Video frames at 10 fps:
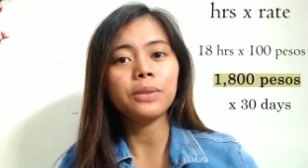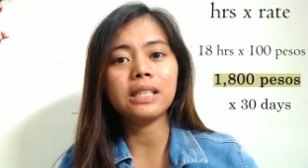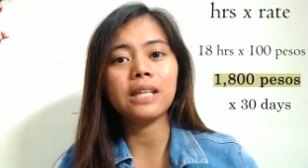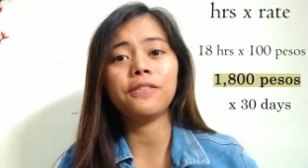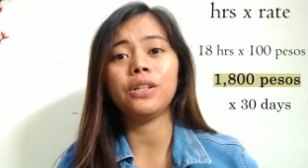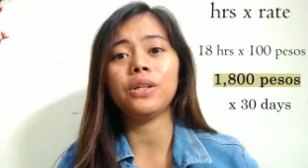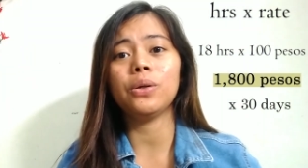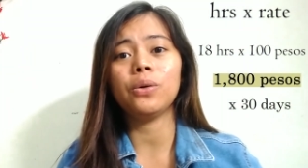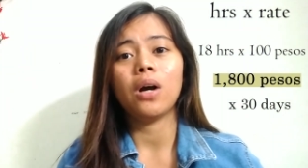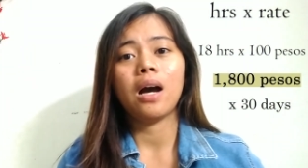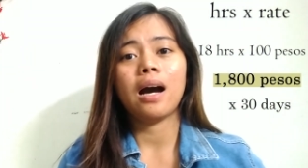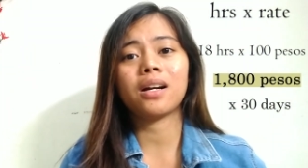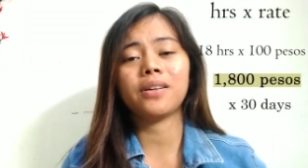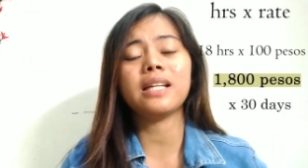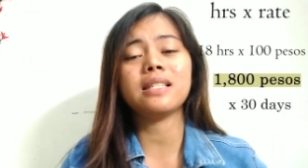would give you a
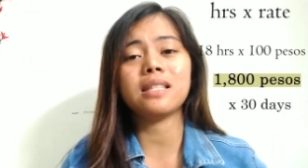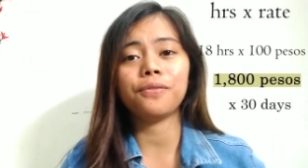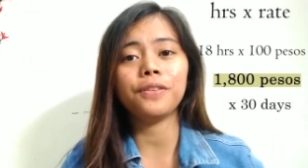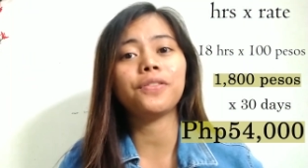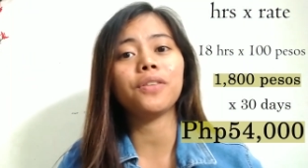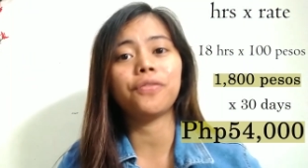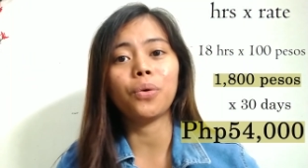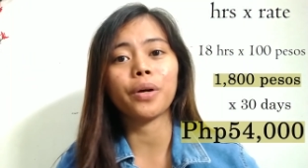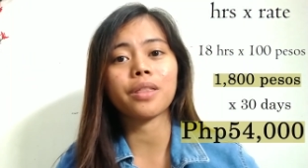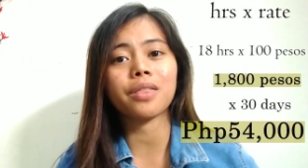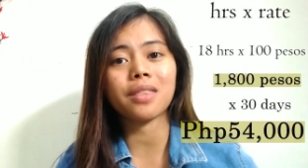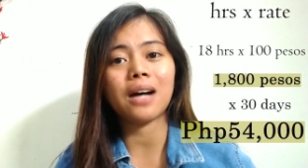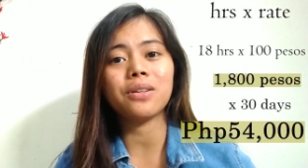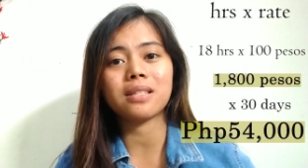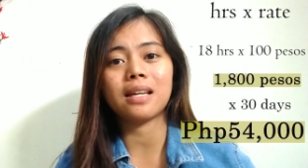crazy
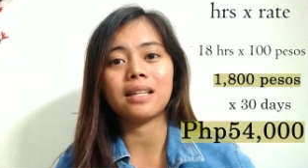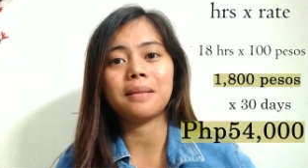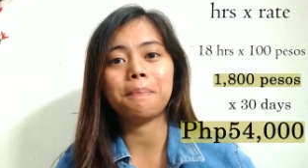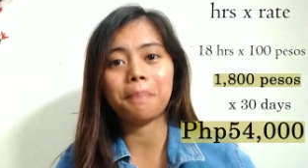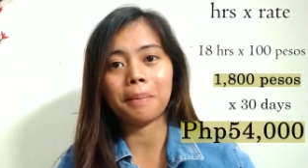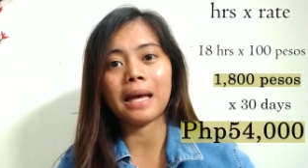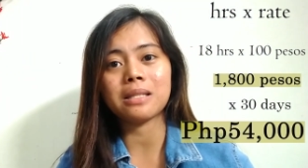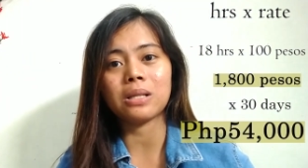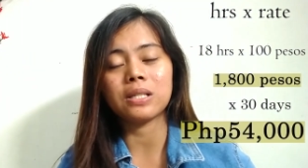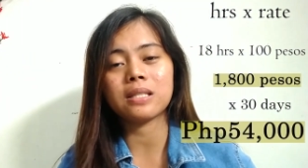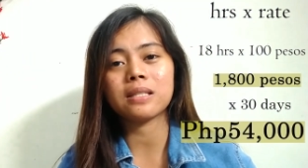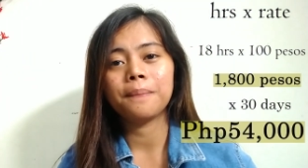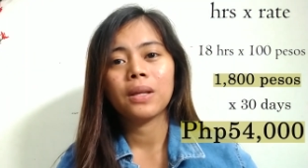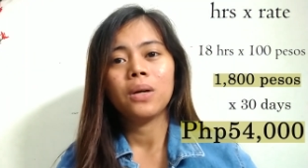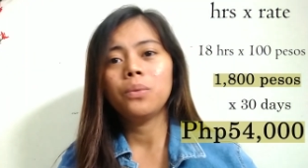54,000 pesos
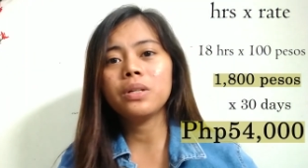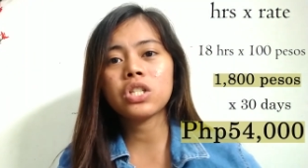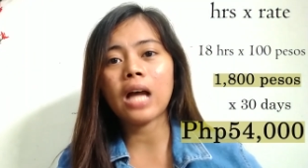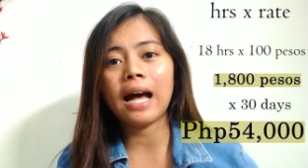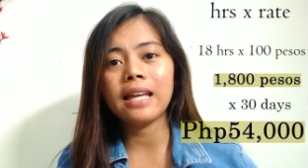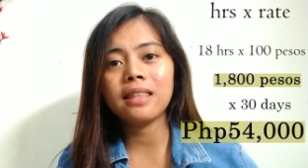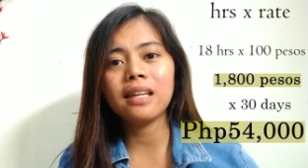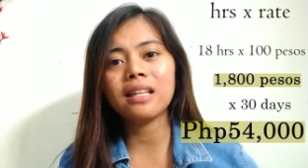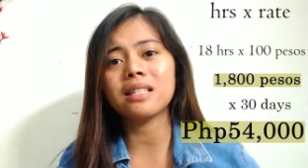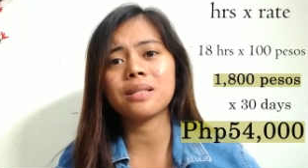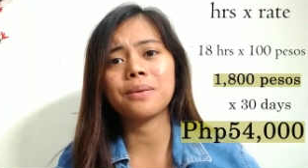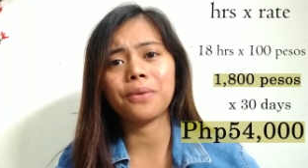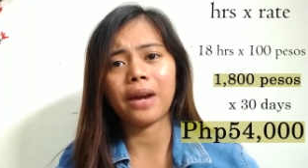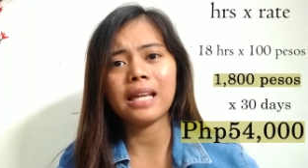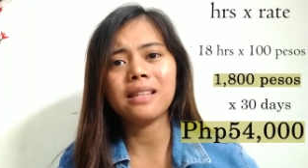which I think is
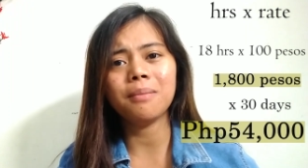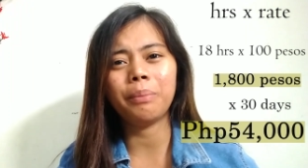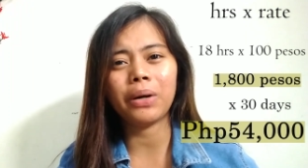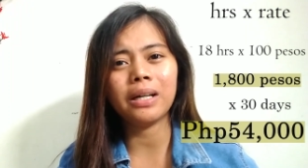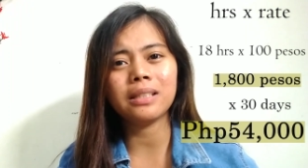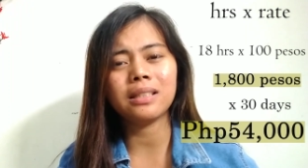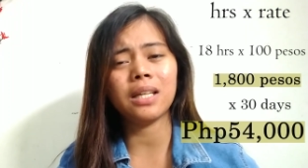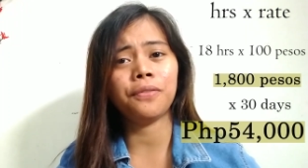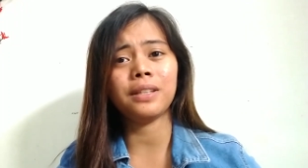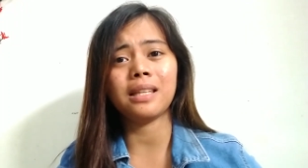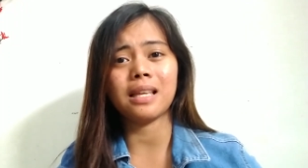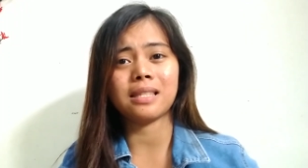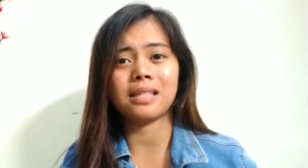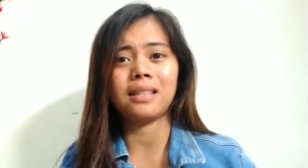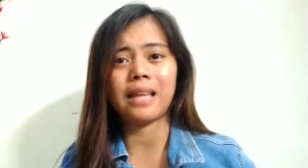great, but if it
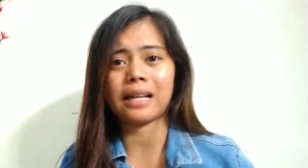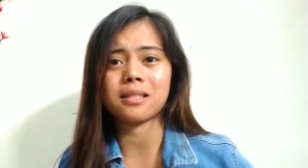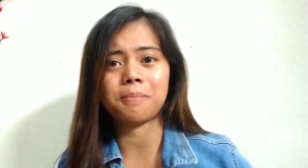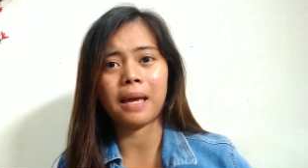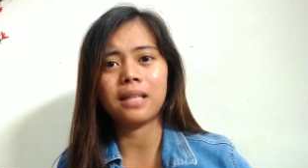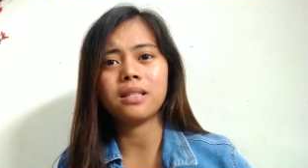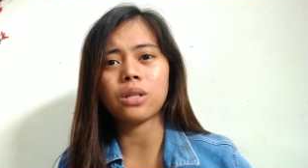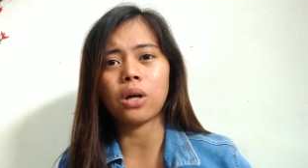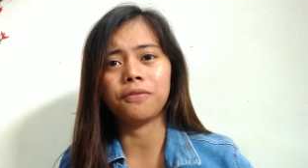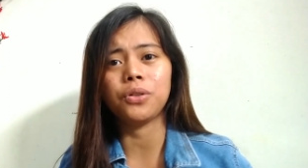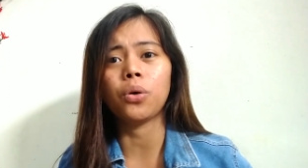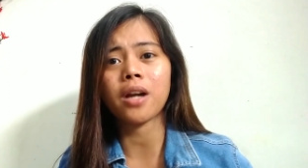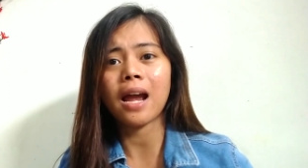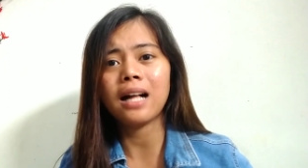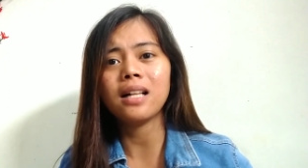is in the expense of
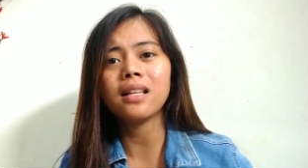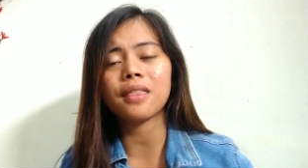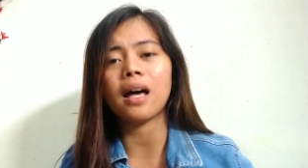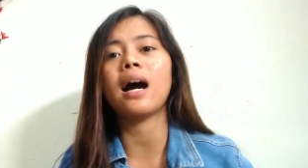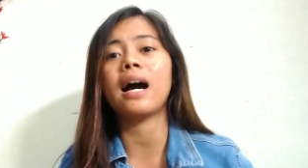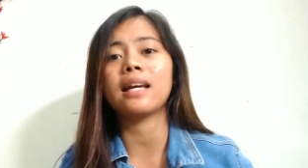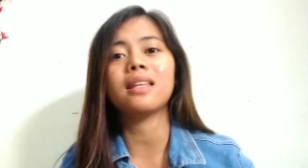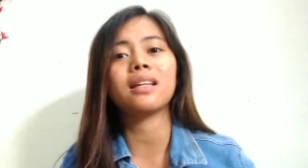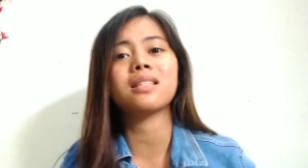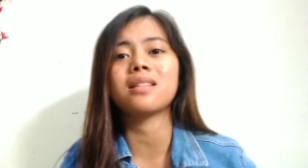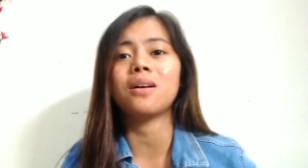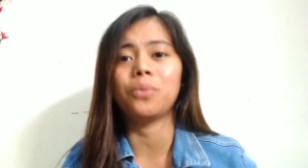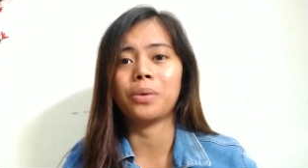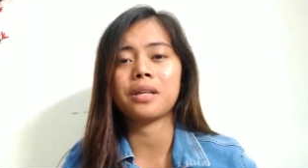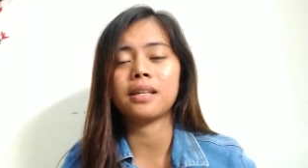your health, I think it's not
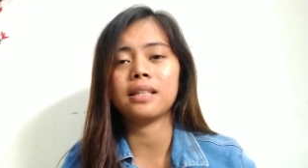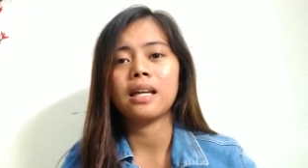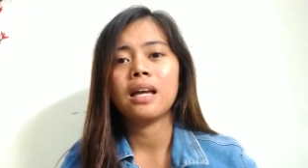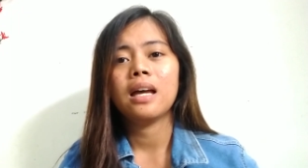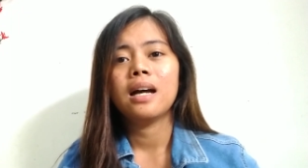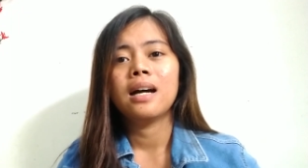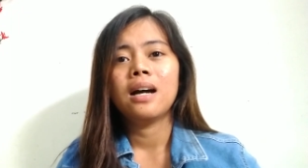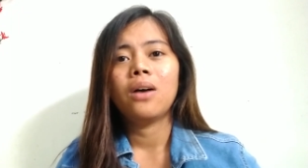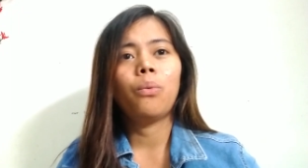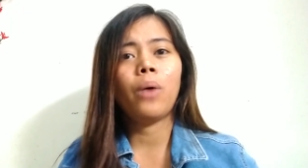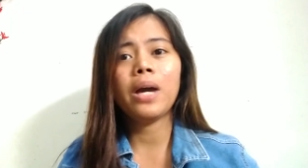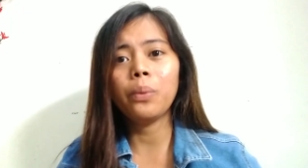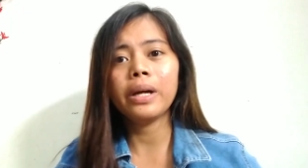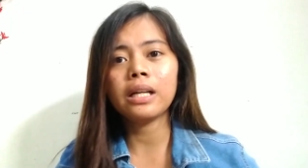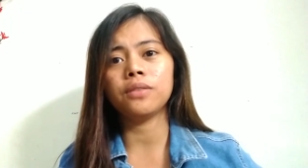worth it. Why
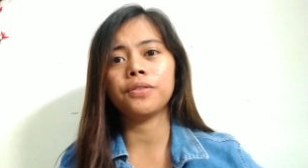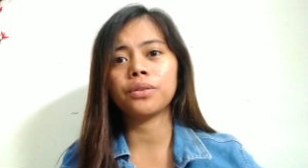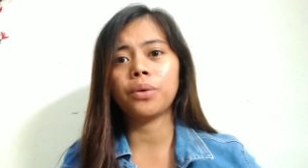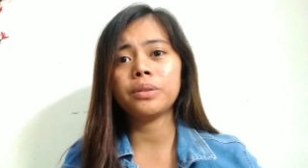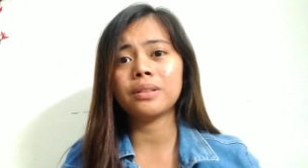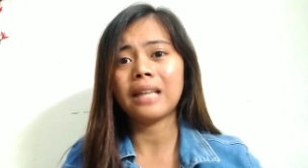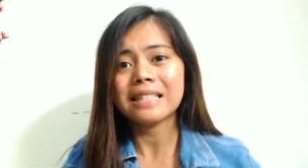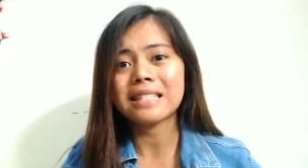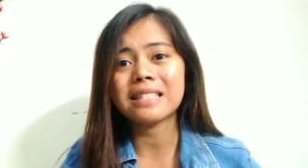work if you're going to get